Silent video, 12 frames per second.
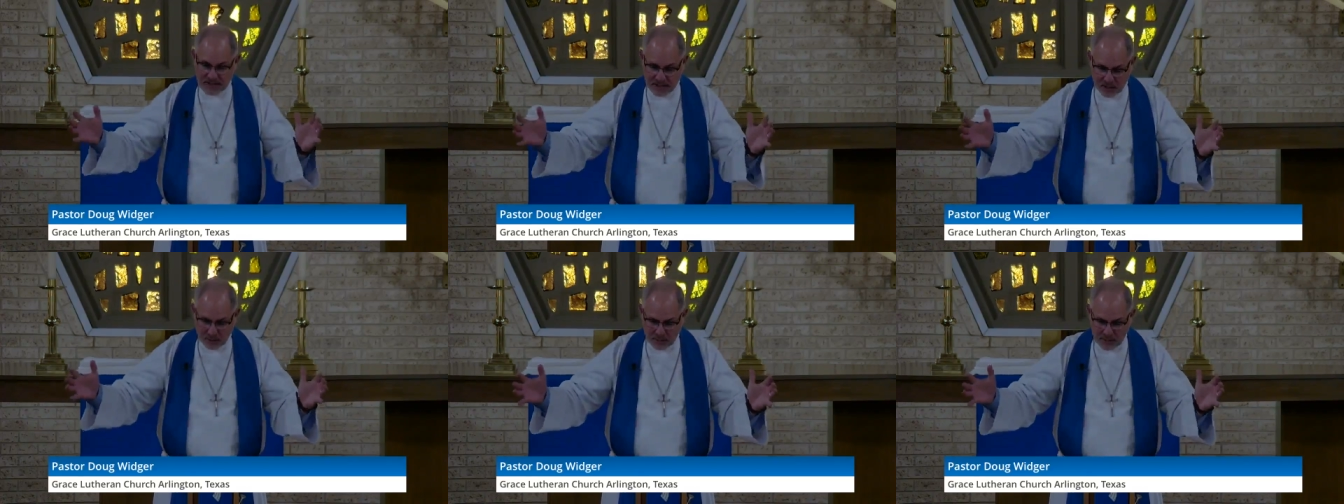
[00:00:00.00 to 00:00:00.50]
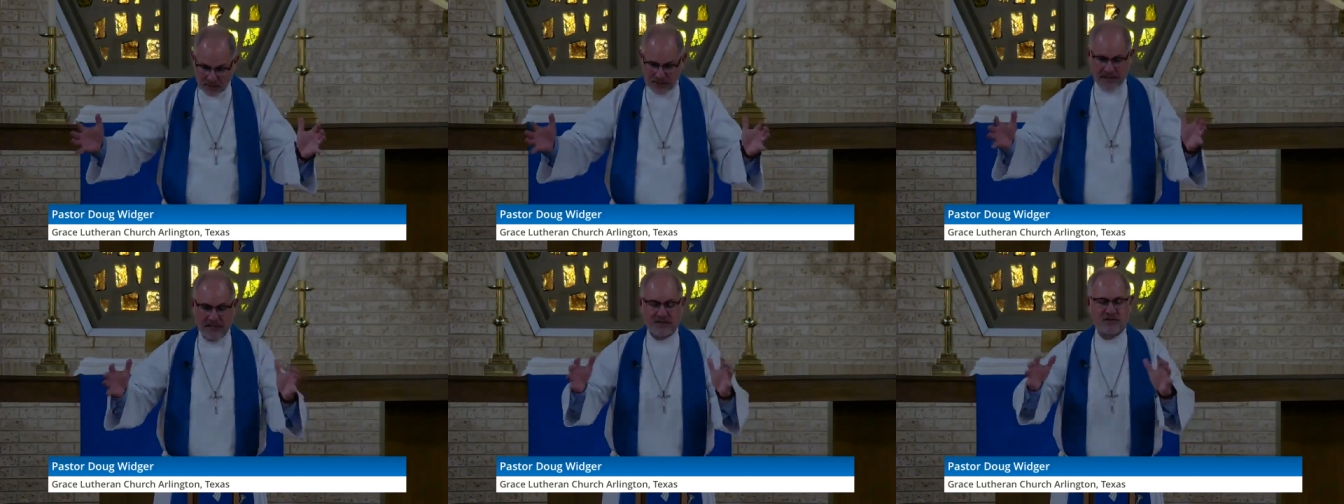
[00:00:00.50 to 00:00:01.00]
physical
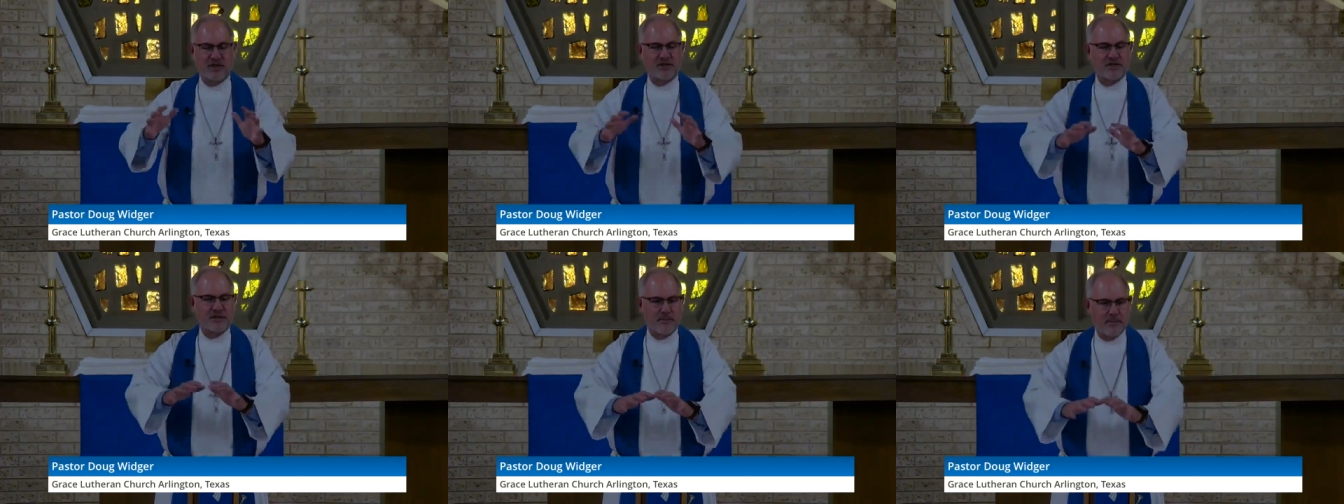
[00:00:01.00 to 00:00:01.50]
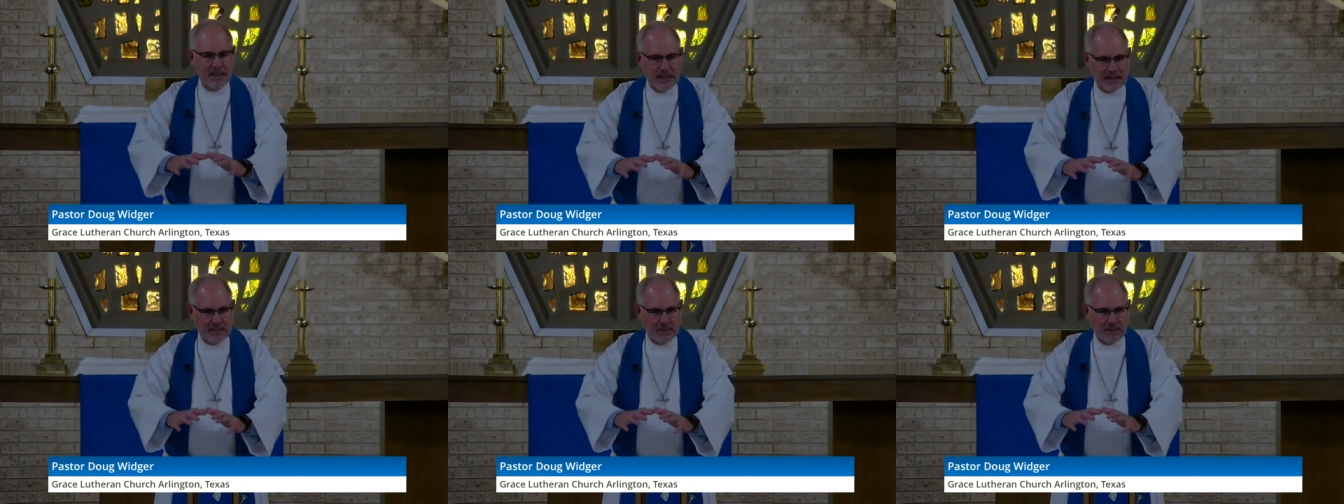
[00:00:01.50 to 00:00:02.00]
building is just the
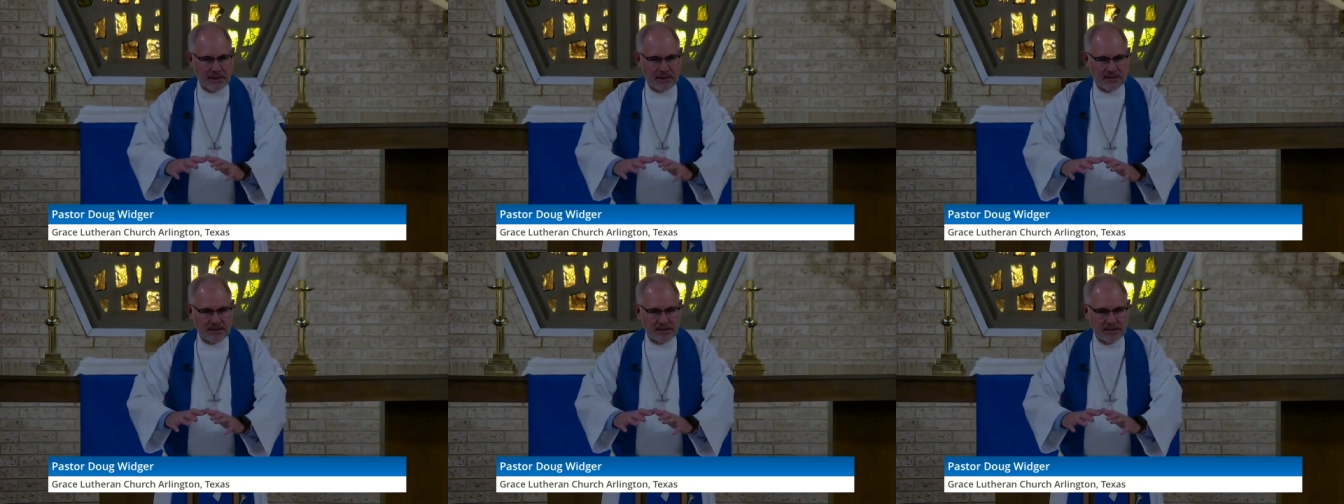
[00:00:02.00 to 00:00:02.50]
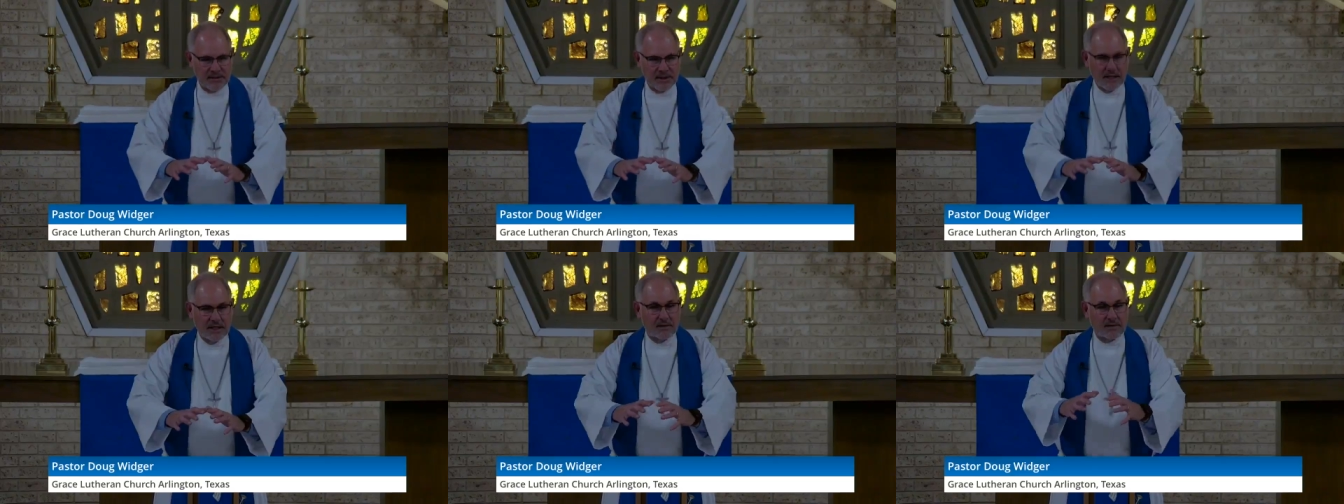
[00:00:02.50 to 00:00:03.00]
meeting place.
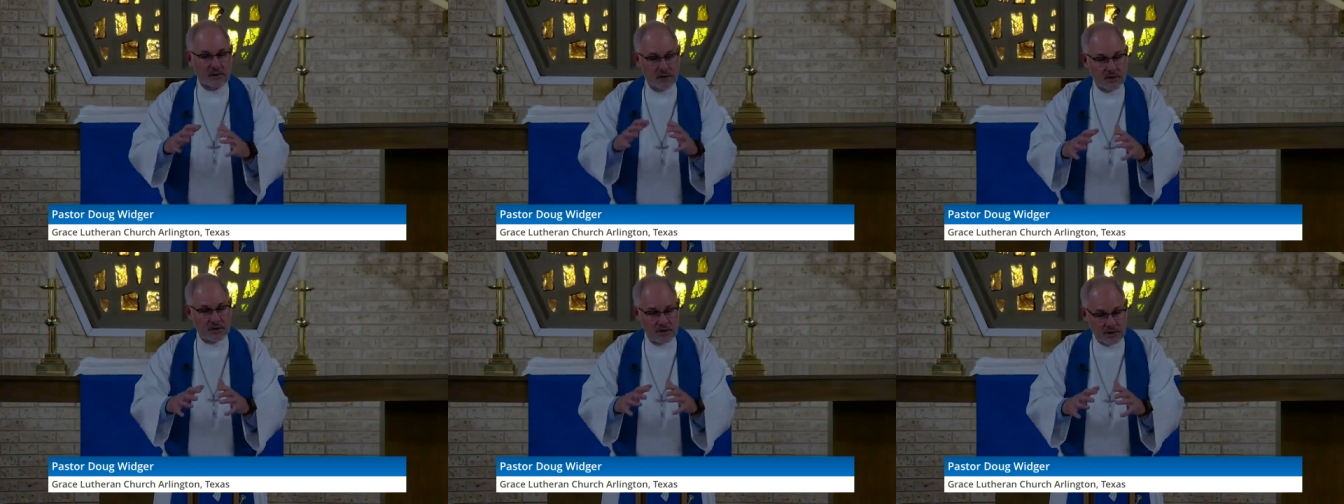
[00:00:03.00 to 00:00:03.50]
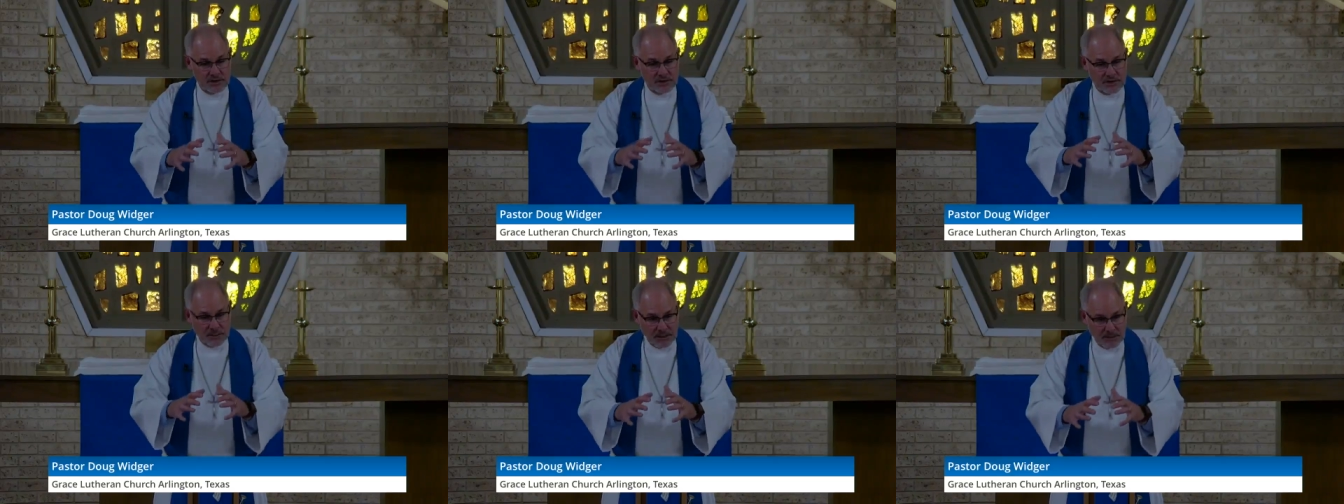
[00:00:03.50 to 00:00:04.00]
The church
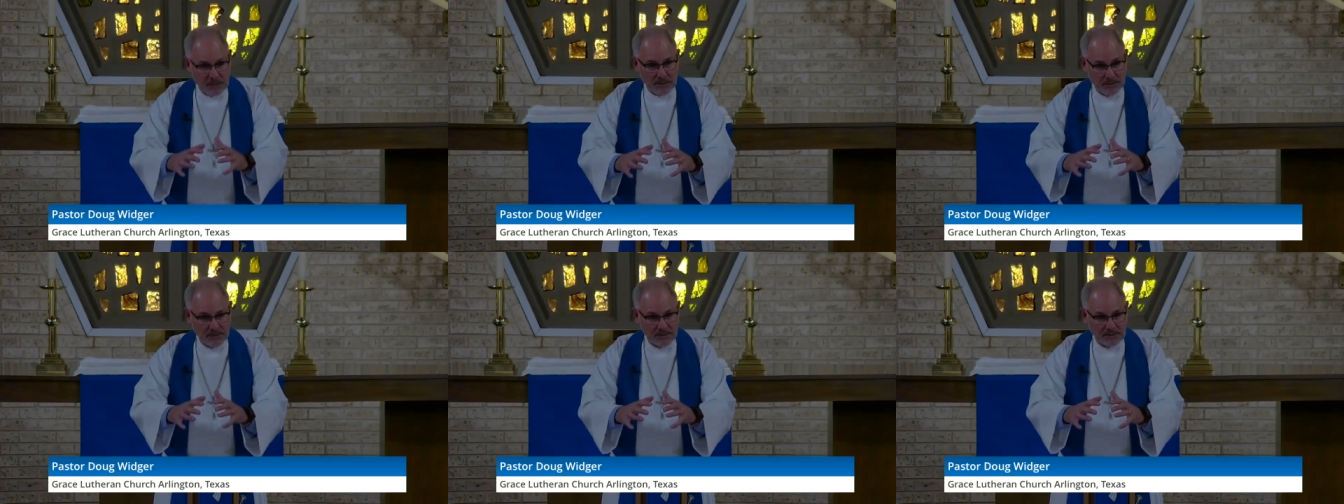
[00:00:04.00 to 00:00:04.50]
is the people.